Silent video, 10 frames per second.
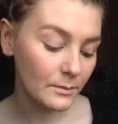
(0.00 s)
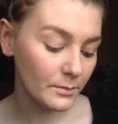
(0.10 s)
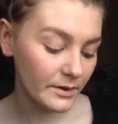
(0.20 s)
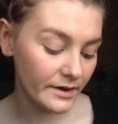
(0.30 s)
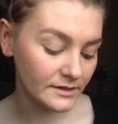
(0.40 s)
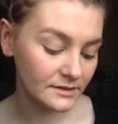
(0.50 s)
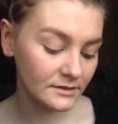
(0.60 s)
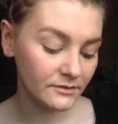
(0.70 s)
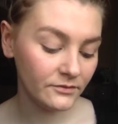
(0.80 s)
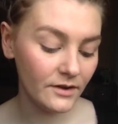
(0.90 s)
but
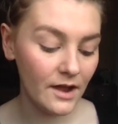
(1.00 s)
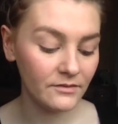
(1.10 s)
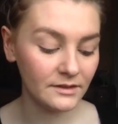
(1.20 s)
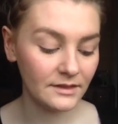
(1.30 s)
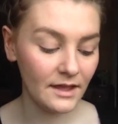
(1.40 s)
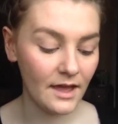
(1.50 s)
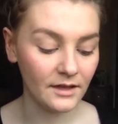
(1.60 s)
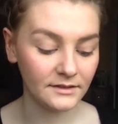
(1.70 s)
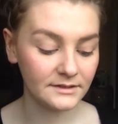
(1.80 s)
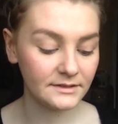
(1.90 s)
for everything
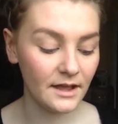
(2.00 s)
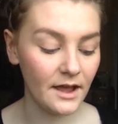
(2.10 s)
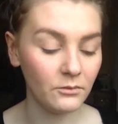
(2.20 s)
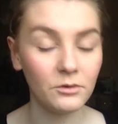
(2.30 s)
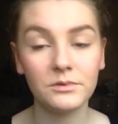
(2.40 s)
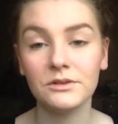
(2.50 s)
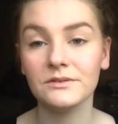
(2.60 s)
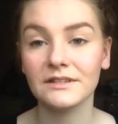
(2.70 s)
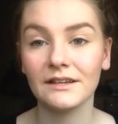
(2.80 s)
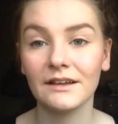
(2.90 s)
else, I will be
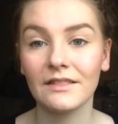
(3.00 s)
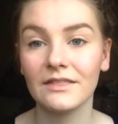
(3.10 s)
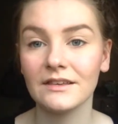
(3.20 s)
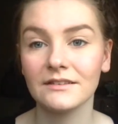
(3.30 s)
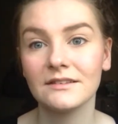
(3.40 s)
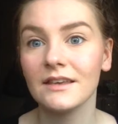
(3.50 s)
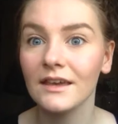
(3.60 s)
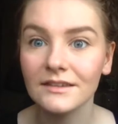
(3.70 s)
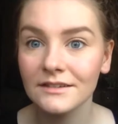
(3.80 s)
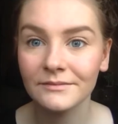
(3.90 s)
using this
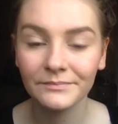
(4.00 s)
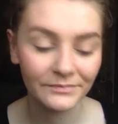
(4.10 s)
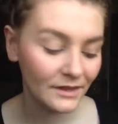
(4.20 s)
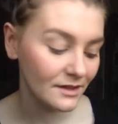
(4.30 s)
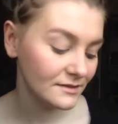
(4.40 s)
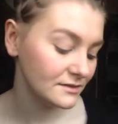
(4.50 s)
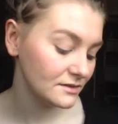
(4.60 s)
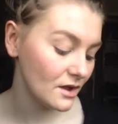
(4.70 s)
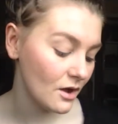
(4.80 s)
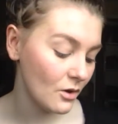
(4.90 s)
kit.
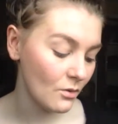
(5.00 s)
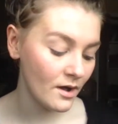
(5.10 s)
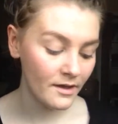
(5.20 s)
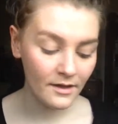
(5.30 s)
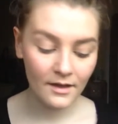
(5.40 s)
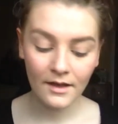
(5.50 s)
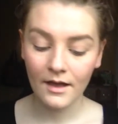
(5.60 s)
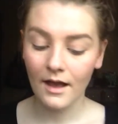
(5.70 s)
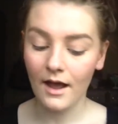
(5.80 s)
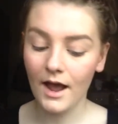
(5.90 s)
So
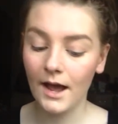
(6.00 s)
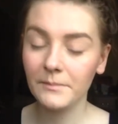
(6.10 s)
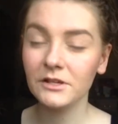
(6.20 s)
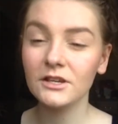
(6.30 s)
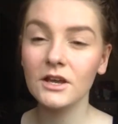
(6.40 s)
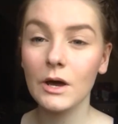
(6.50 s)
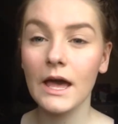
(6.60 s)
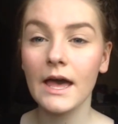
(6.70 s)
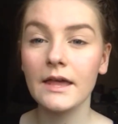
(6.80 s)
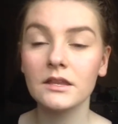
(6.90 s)
I'm going to go
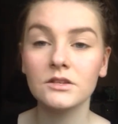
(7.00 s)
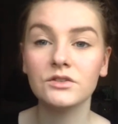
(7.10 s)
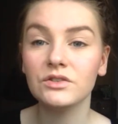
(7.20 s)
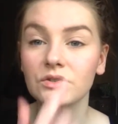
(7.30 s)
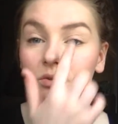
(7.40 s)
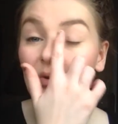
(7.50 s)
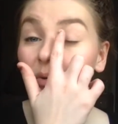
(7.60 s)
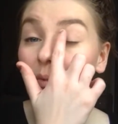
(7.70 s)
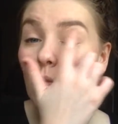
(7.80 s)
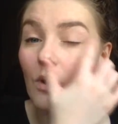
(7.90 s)
ahead and do
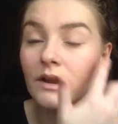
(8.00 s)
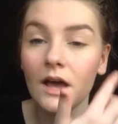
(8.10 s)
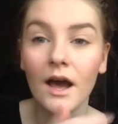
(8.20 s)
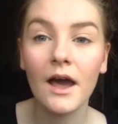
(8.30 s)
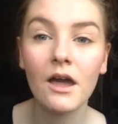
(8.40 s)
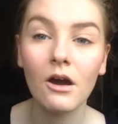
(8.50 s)
one eye